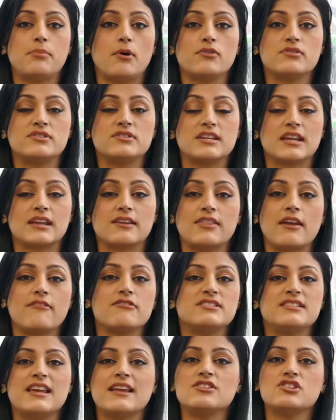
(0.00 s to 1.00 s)
bonding, they're
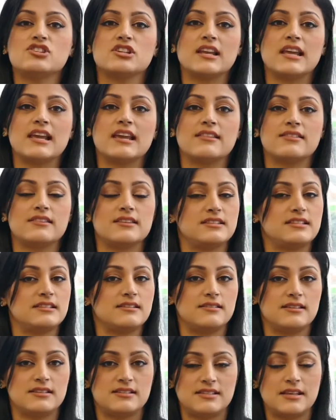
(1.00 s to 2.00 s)
essentially
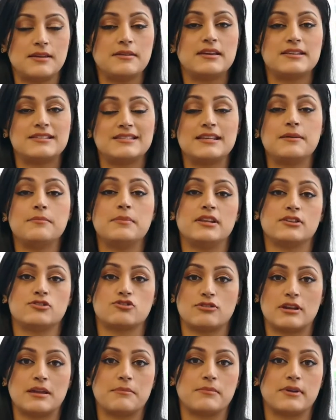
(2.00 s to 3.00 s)
a similar
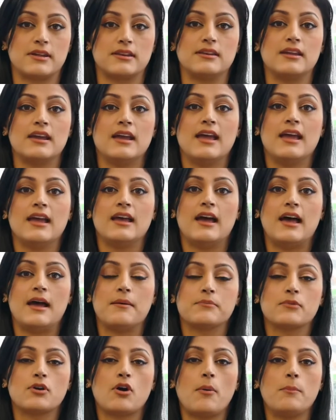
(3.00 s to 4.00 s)
treatment.
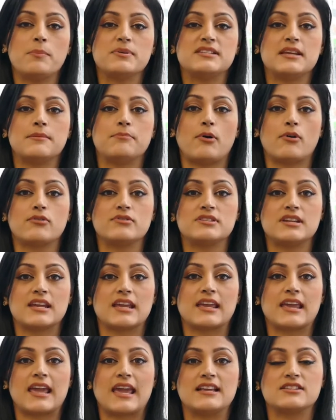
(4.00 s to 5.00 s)
Composite
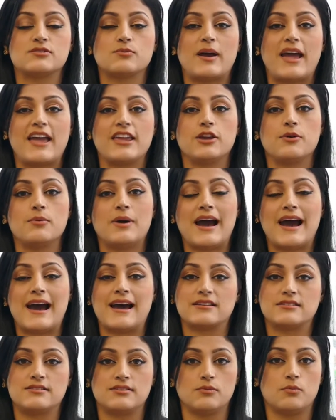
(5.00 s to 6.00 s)
bonding is where you
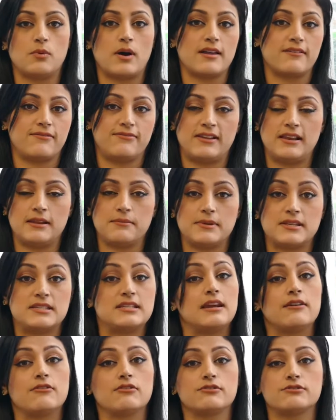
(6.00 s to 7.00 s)
add the white filling
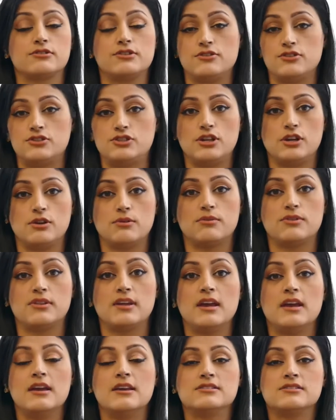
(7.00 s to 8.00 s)
material to the tooth.
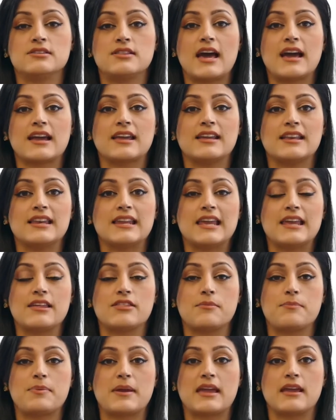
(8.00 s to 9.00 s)
So that can
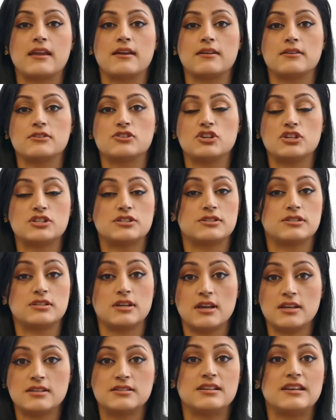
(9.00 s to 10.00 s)
either be just
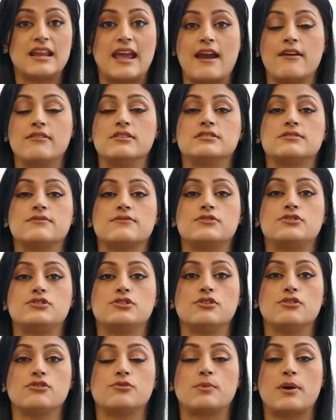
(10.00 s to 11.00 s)
certain areas of the
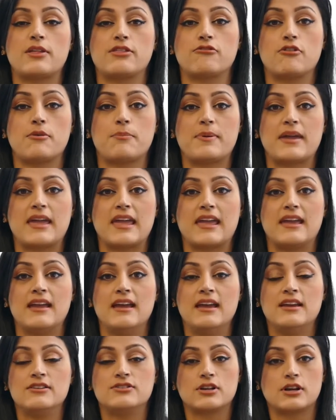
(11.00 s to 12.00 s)
tooth, whether it be
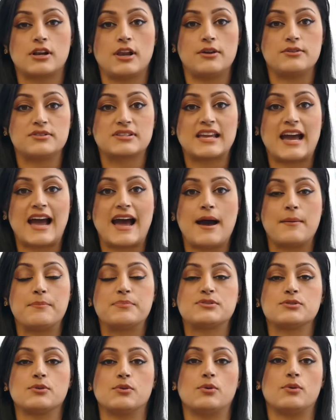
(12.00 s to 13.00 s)
to close
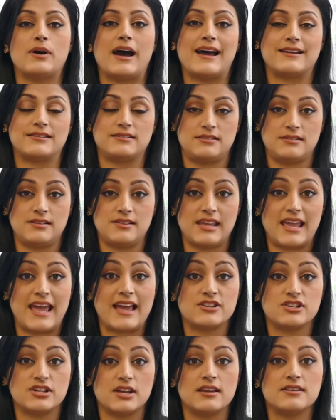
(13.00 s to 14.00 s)
gaps or add to the
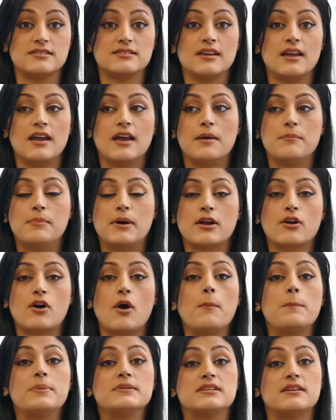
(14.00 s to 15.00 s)
edges. But a
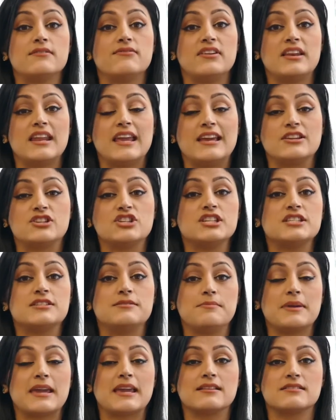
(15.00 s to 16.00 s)
composite veneer just
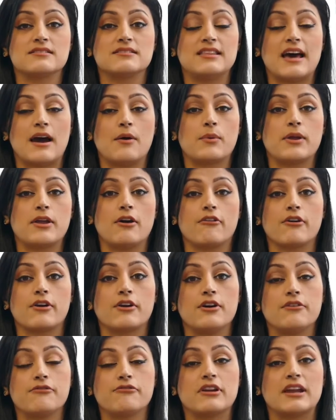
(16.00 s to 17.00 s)
means that we are
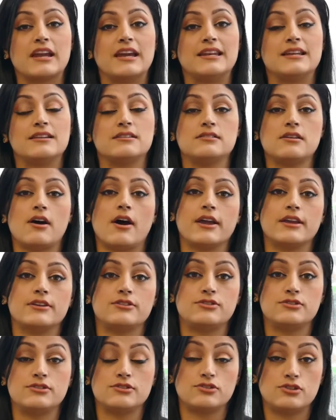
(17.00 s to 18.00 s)
covering an entire
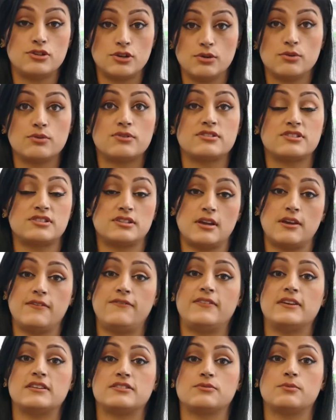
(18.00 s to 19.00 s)
tooth
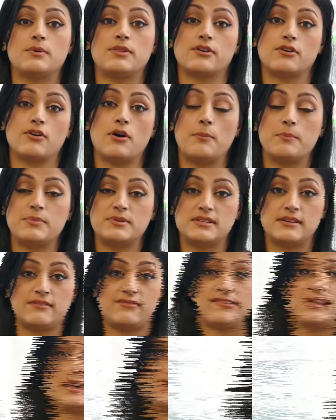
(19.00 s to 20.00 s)
surface with the composite
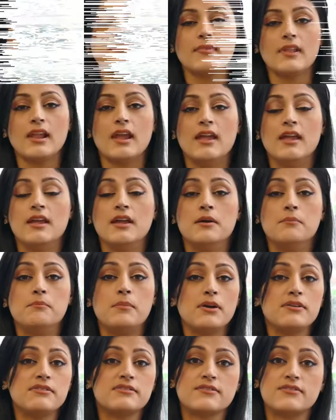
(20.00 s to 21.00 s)
filling.
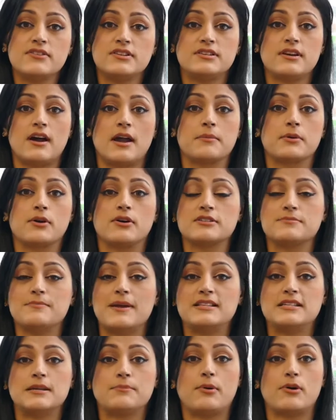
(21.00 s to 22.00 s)
Most of the time,
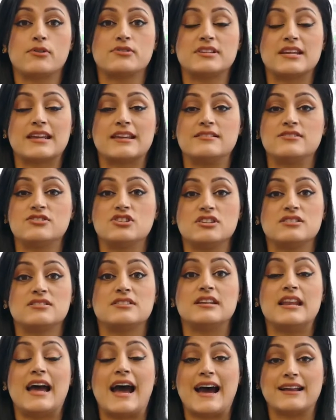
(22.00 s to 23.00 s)
cosmetic bonding is just
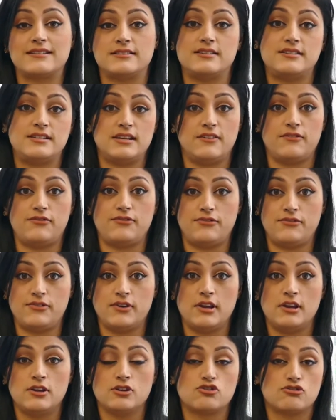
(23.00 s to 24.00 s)
an additive
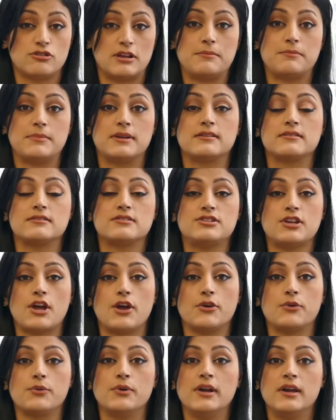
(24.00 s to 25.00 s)
treatment,
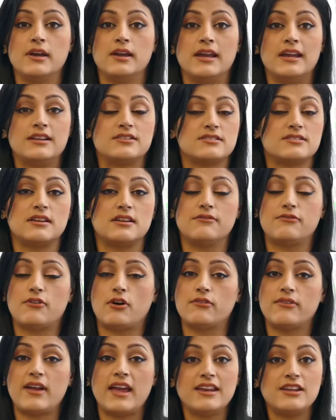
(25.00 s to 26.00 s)
so it
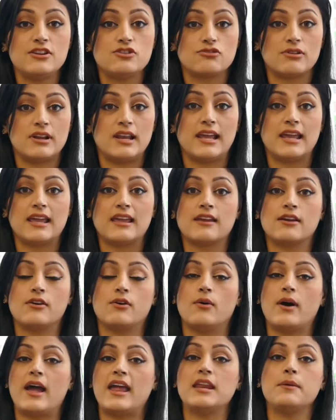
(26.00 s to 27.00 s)
involve any drilling
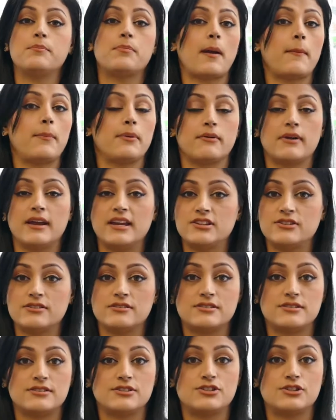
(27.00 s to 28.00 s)
or any preparation
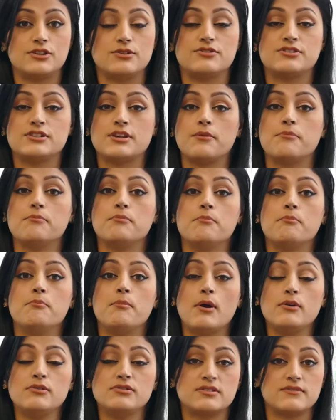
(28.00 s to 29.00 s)
to the tooth. So
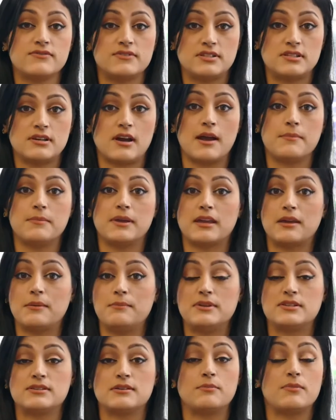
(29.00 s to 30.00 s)
most of the time it can
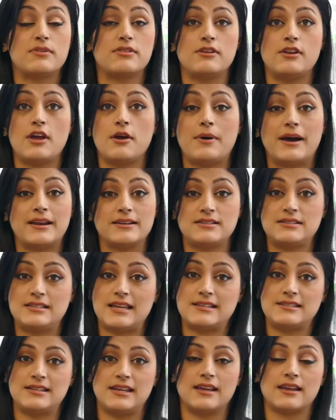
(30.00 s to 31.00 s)
be done with no
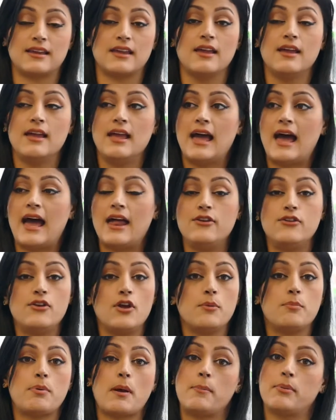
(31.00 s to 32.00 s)
anaesthetic and
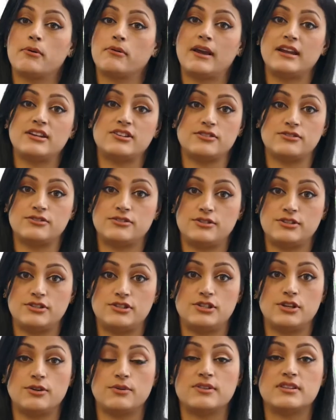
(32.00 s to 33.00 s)
no preparation to the
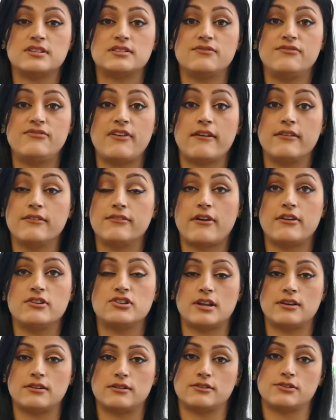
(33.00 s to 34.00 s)
tooth. It's a very
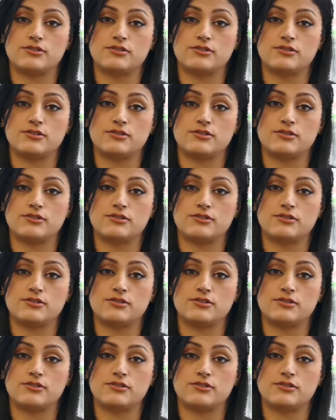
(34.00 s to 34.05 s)
gentle